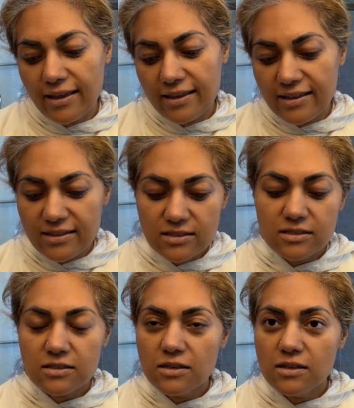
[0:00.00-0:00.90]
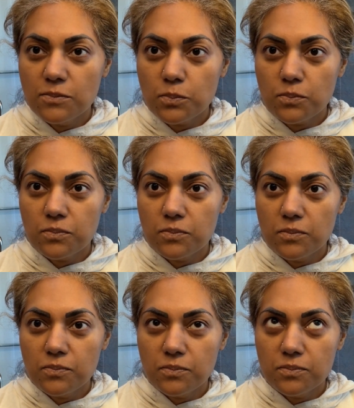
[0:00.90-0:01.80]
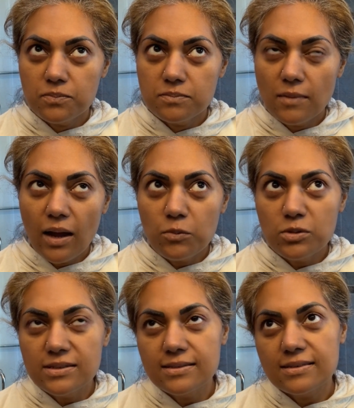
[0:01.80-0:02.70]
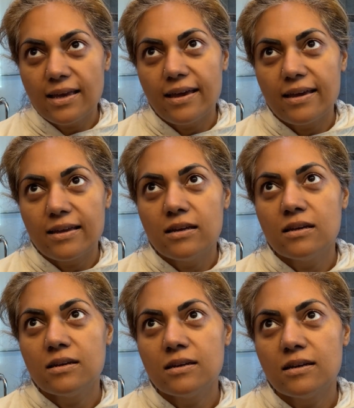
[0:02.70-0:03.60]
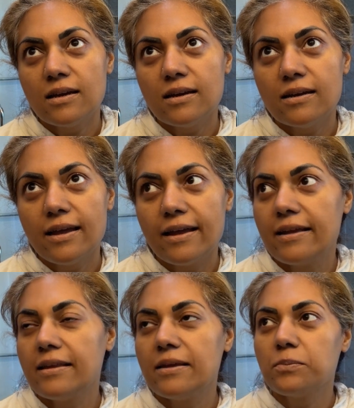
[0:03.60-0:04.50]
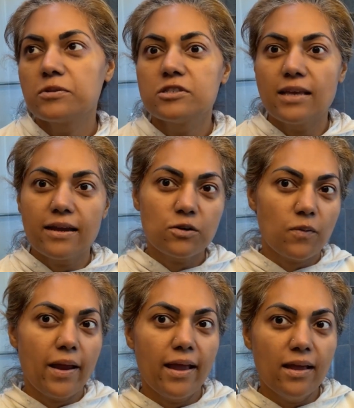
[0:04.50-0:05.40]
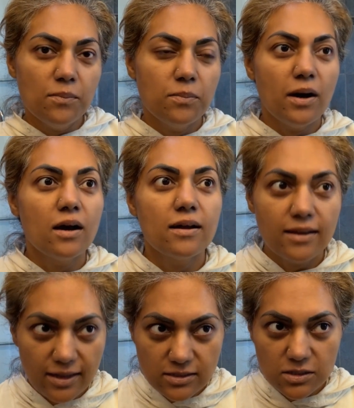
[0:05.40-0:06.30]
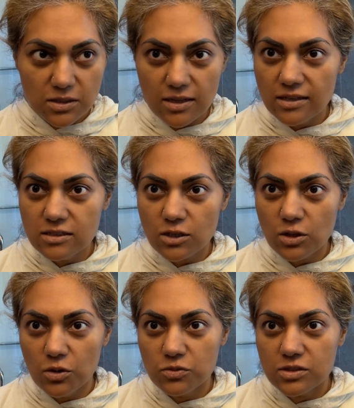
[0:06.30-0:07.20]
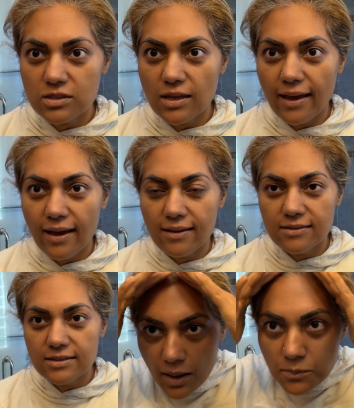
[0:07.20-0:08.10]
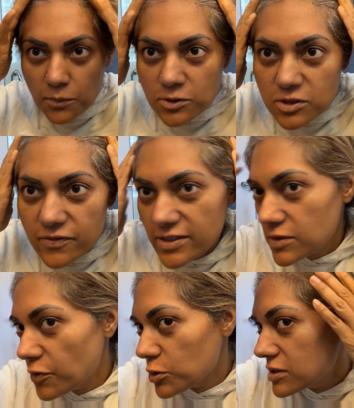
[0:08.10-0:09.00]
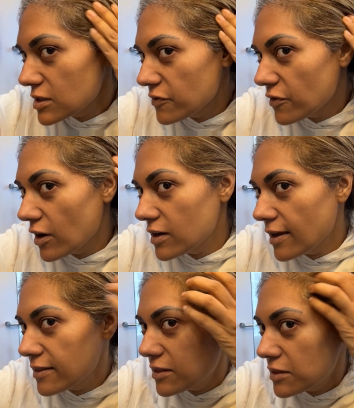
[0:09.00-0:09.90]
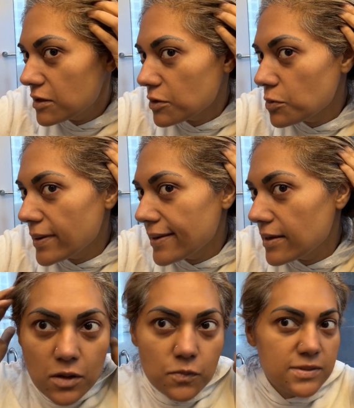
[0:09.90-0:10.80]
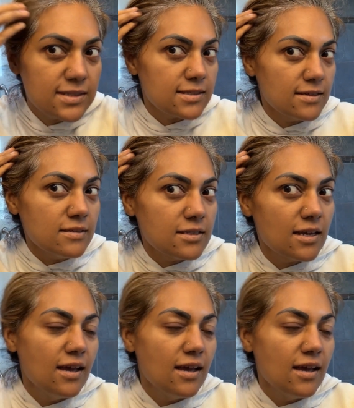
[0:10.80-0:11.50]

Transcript: is, I wouldn't say 80% gray, but it's close, and most of it's focused in the front, and they're quite resistant.